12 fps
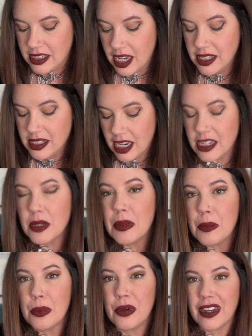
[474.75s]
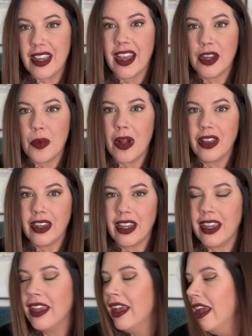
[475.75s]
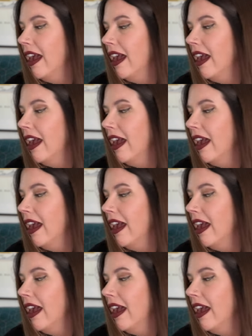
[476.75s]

does tend to be pretty high quality,